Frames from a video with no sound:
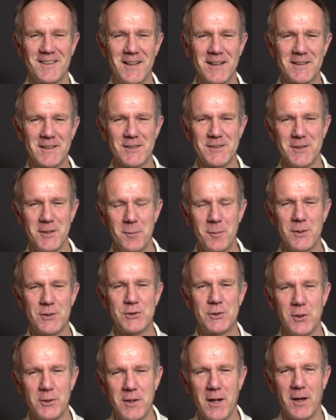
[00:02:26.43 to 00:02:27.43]
Click this image
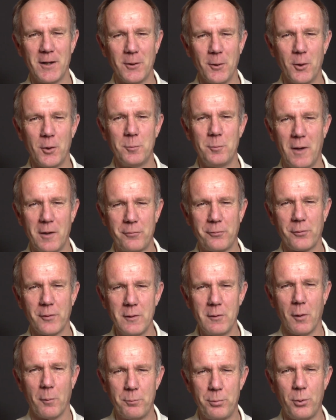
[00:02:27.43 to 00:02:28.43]
to download my free
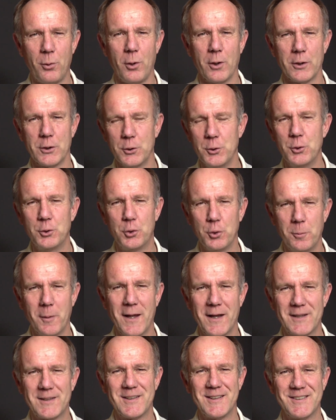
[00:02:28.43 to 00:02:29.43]
report, YouTube
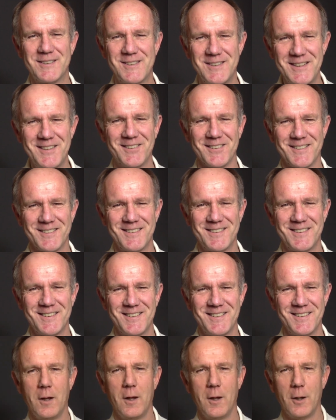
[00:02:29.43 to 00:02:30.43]
Editing Secrets.
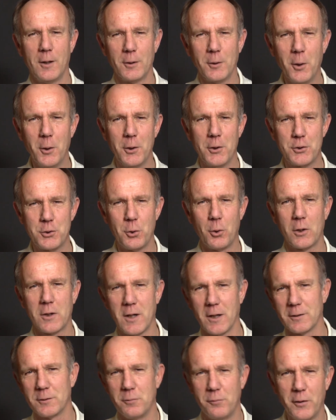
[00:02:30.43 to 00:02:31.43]
Learn the
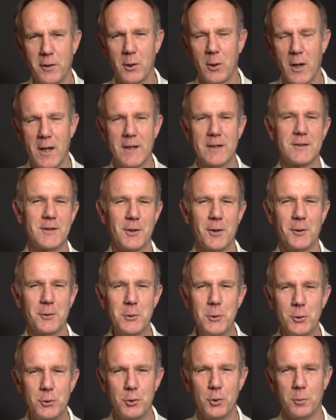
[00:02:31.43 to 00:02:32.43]
shortcut to video editing on
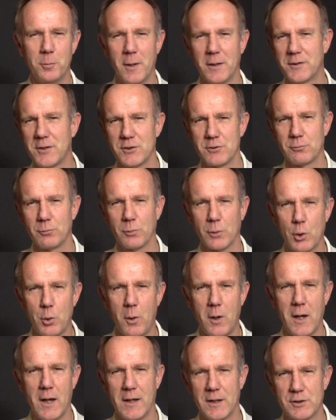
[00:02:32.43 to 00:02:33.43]
YouTube that doesn't
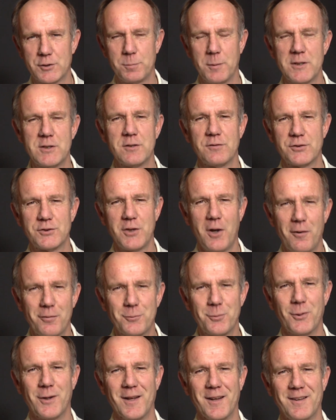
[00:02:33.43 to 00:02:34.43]
require expensive
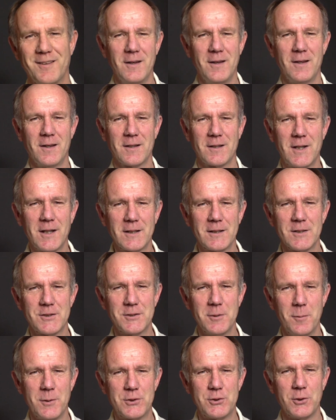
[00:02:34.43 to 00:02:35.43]
software. Click this
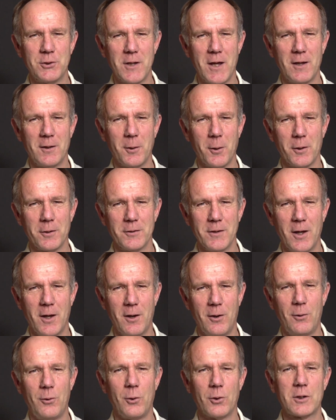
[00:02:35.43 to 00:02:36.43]
image to download it
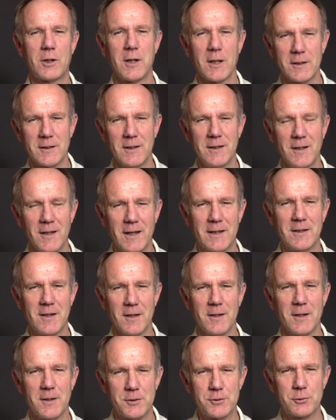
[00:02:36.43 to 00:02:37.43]
now or click the link
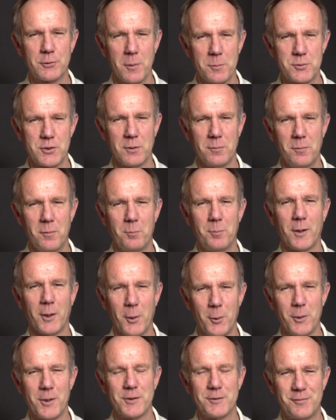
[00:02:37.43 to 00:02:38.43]
in the description
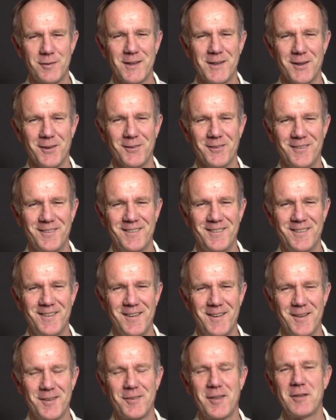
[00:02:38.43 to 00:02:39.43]
below this video.
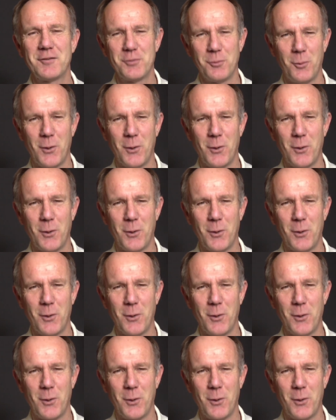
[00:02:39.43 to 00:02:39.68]
Thanks for